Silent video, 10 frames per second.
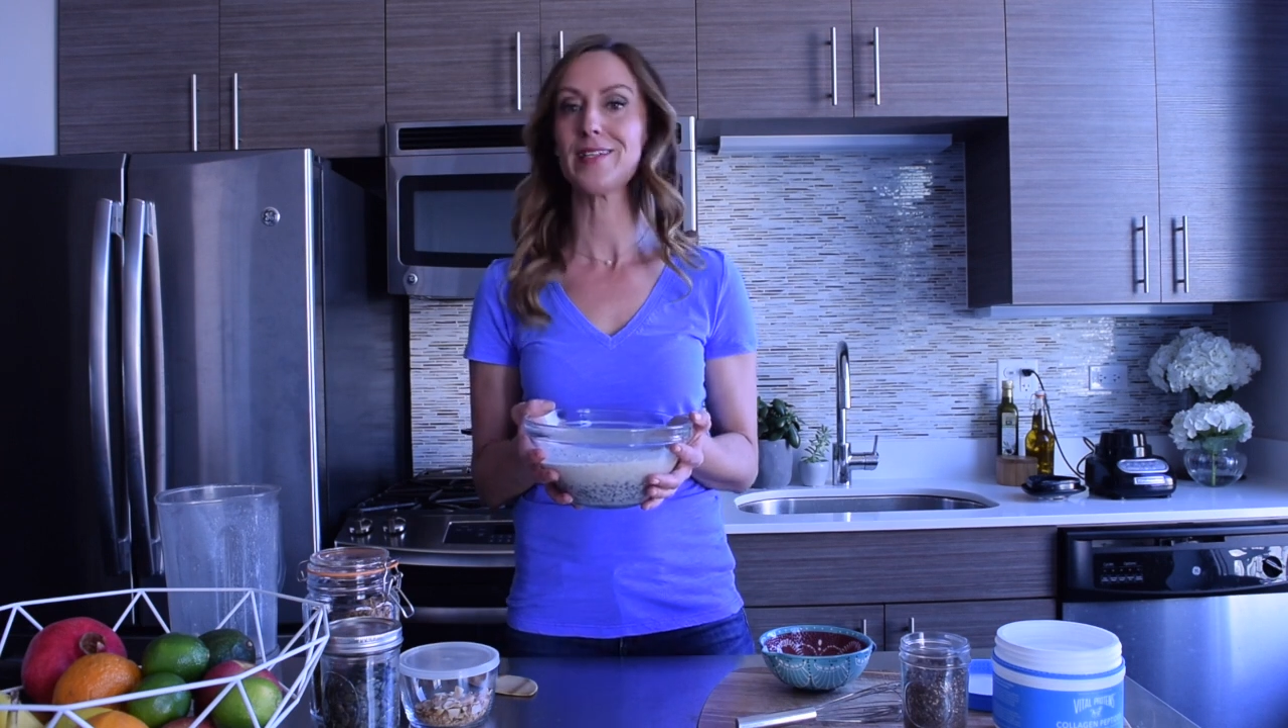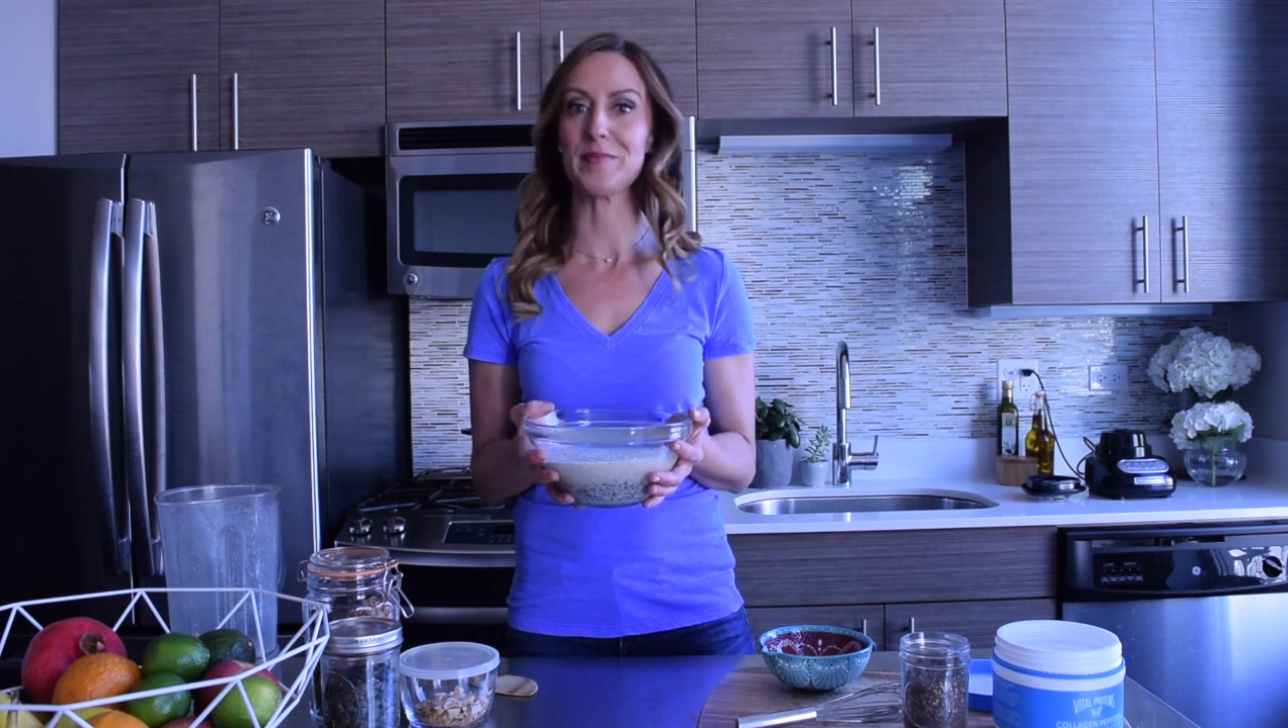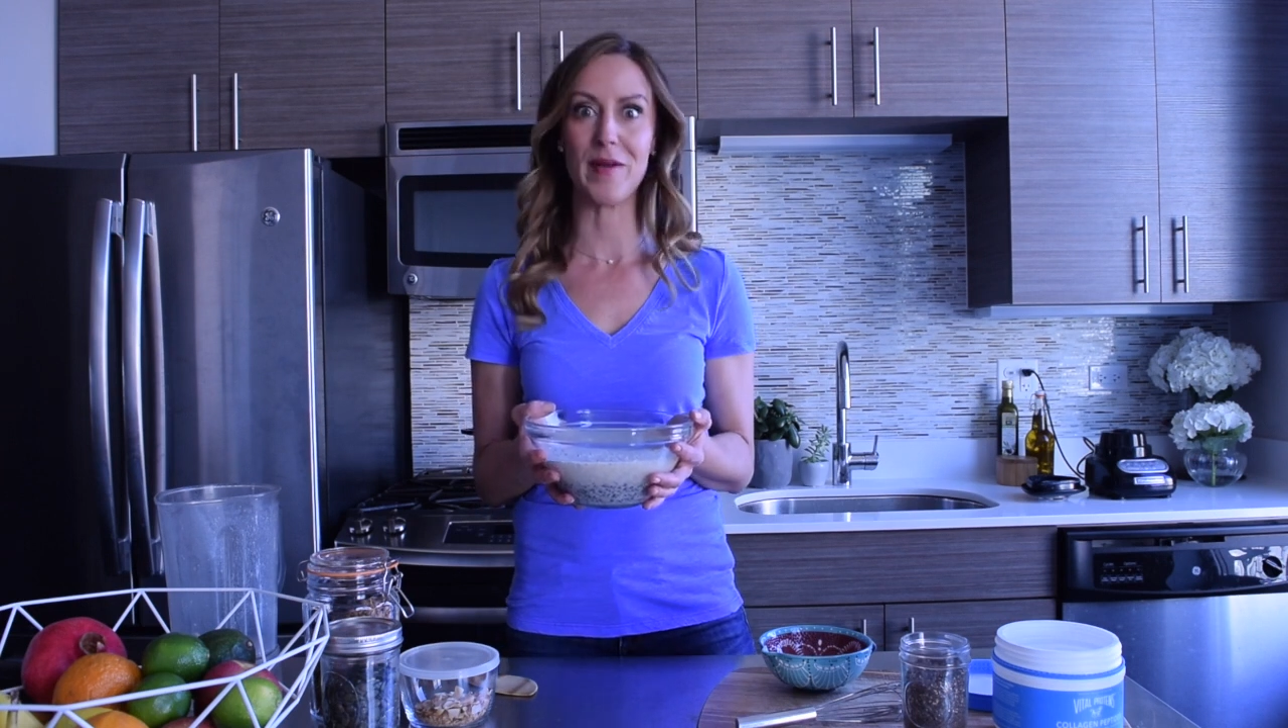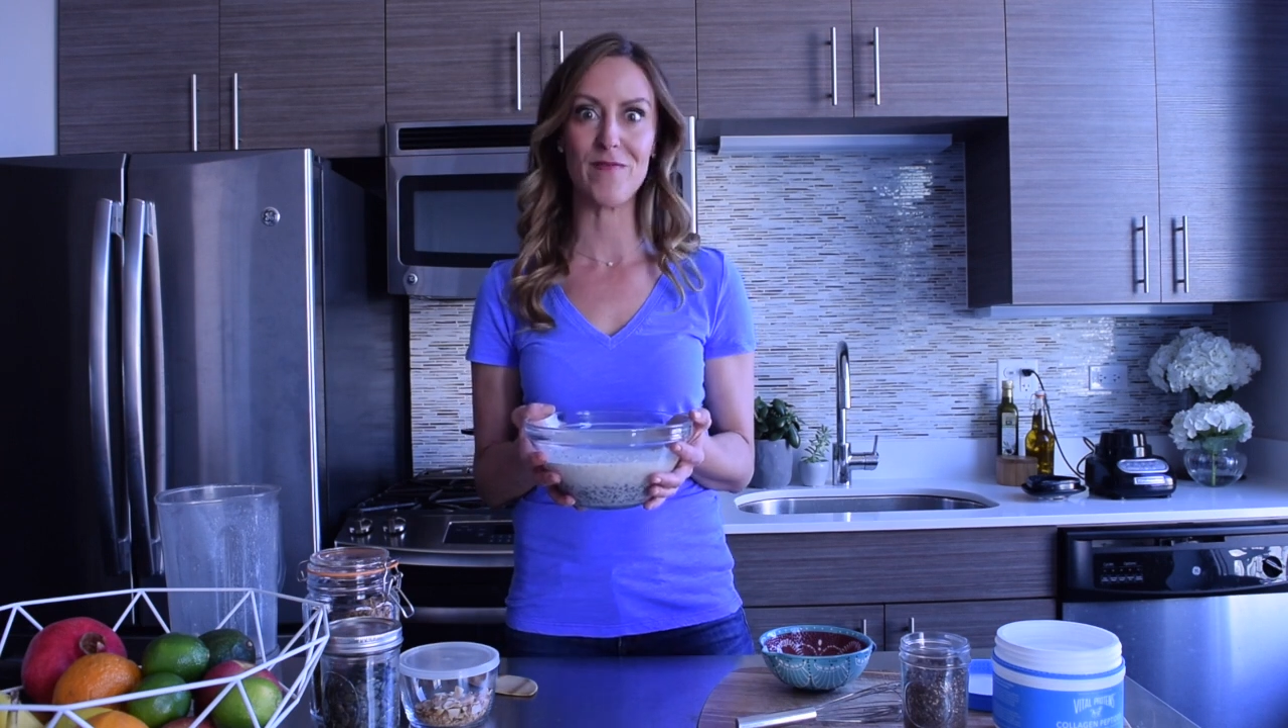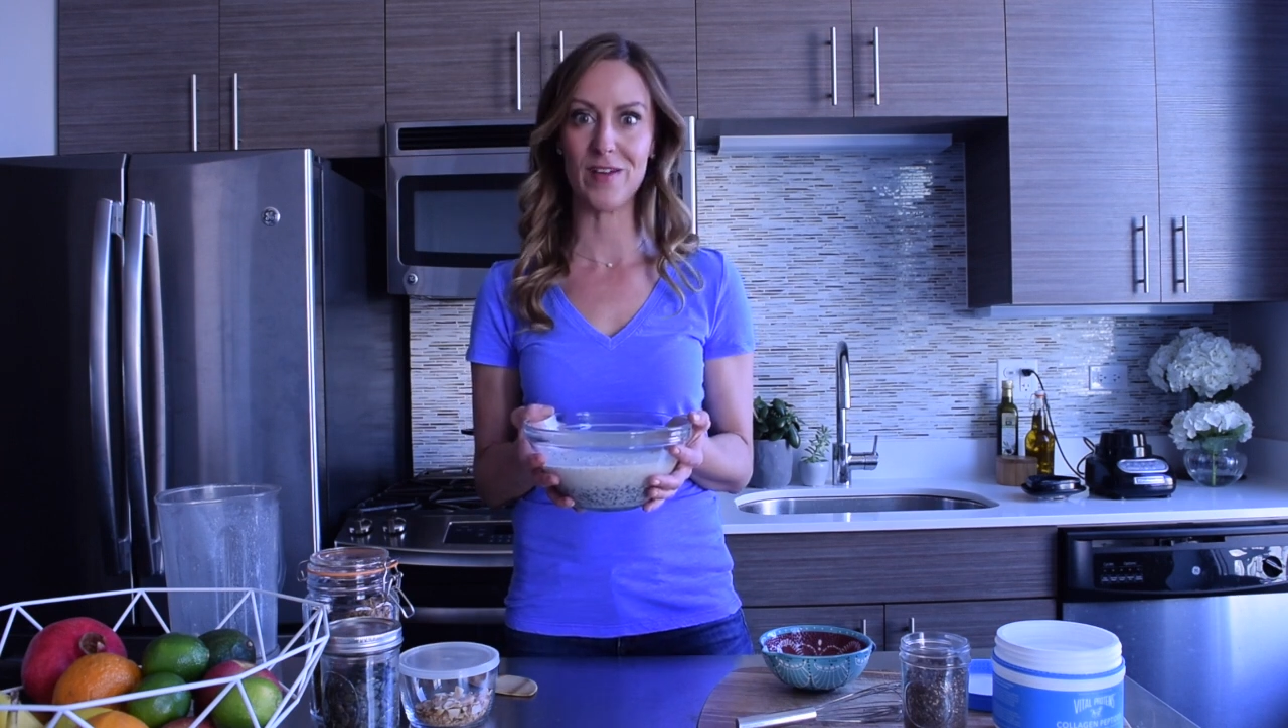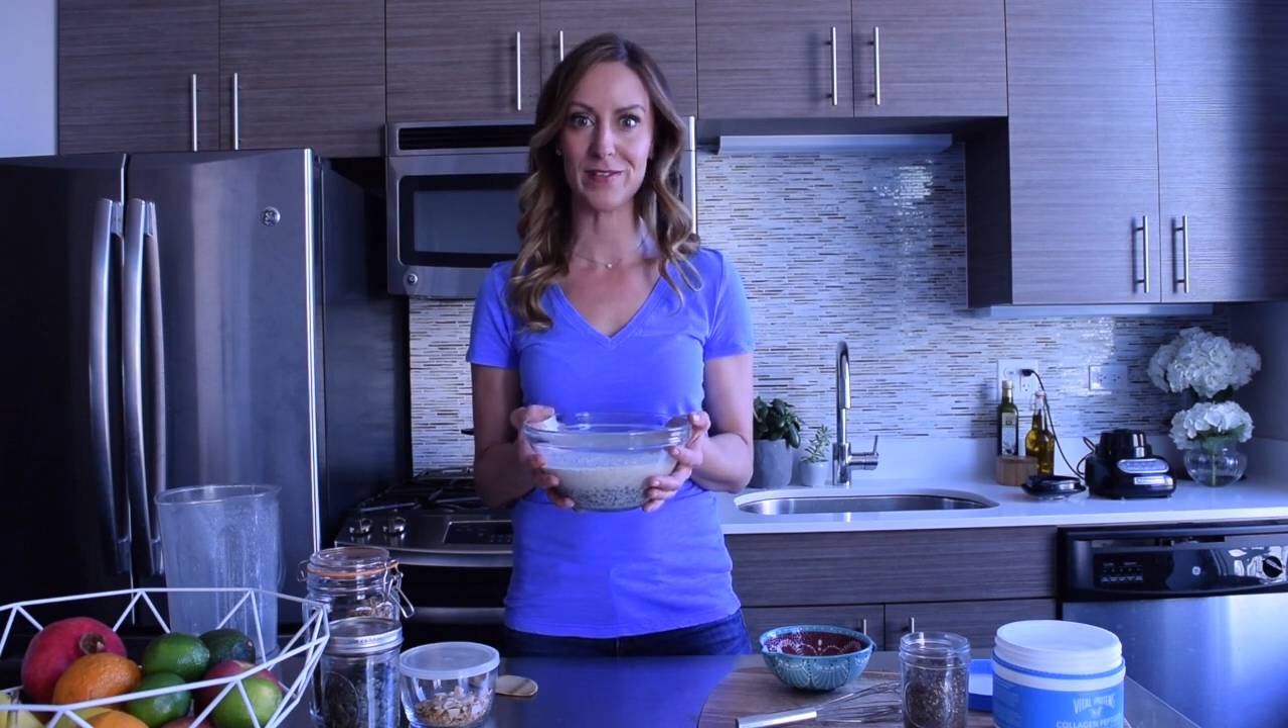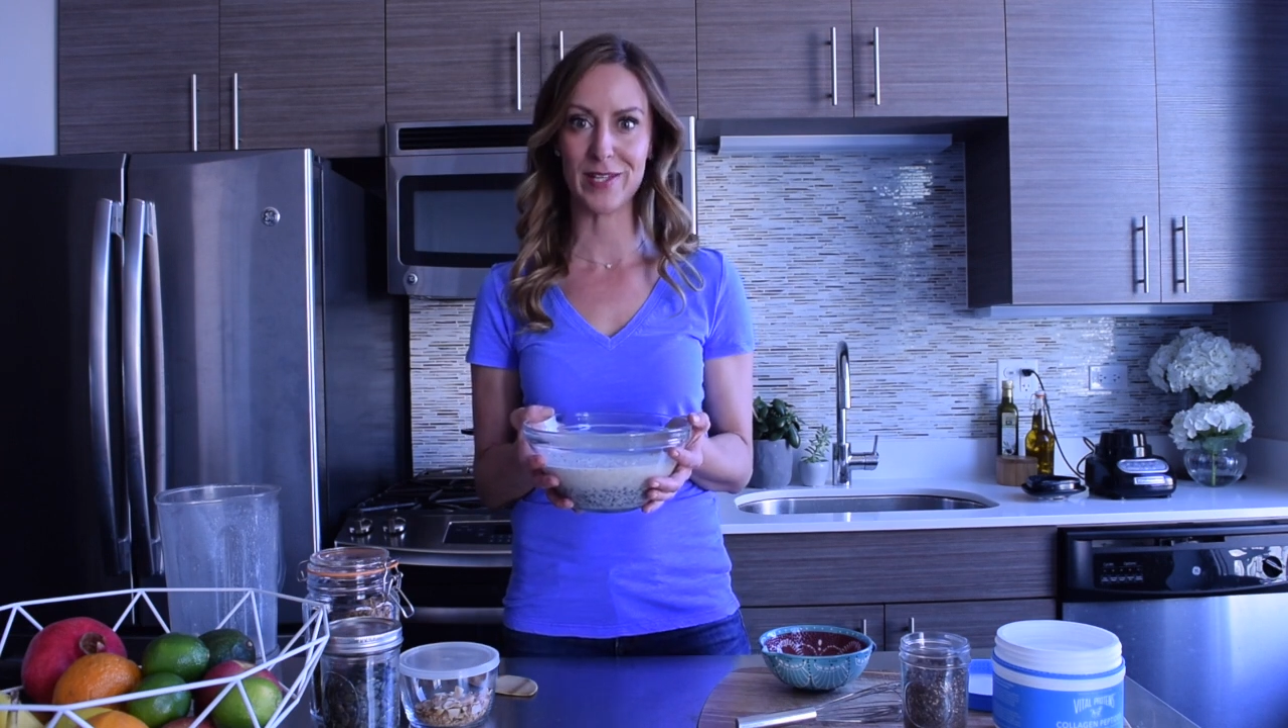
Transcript: Some of my favorite